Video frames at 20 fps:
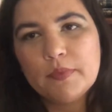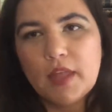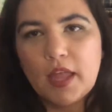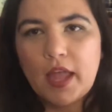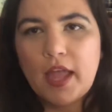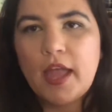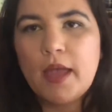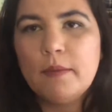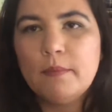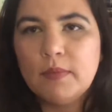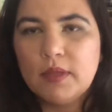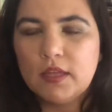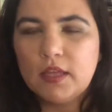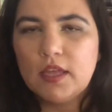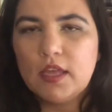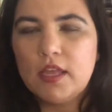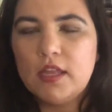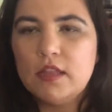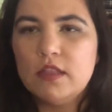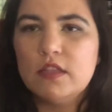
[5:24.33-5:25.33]
am
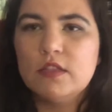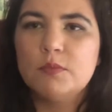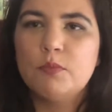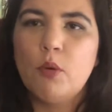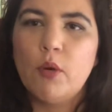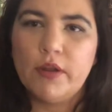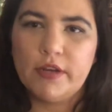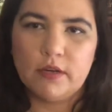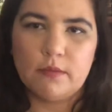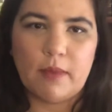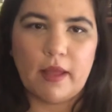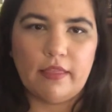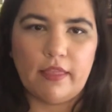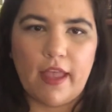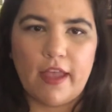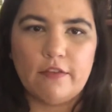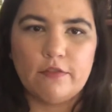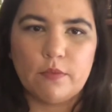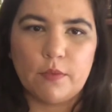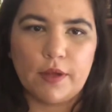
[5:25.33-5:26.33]
in this point in my
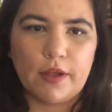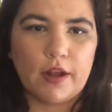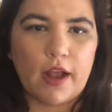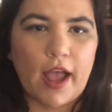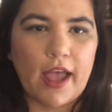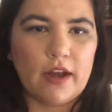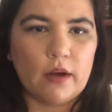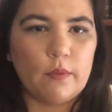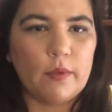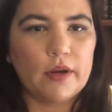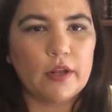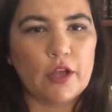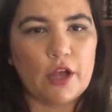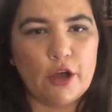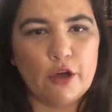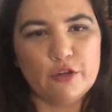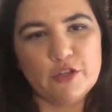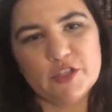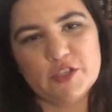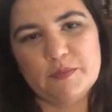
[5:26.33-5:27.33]
life where I don't want to
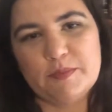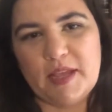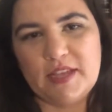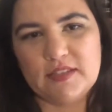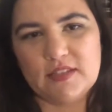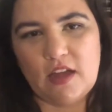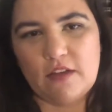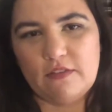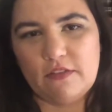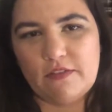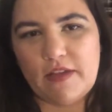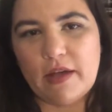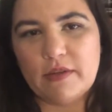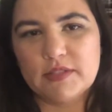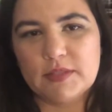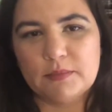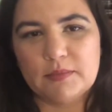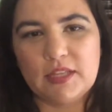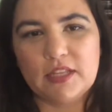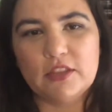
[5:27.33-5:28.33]
go just based off of how
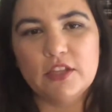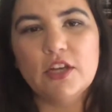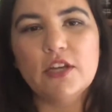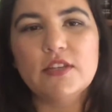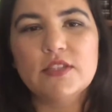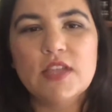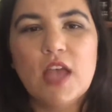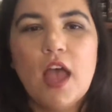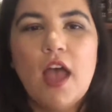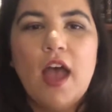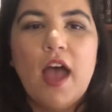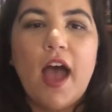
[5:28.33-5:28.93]
something looks.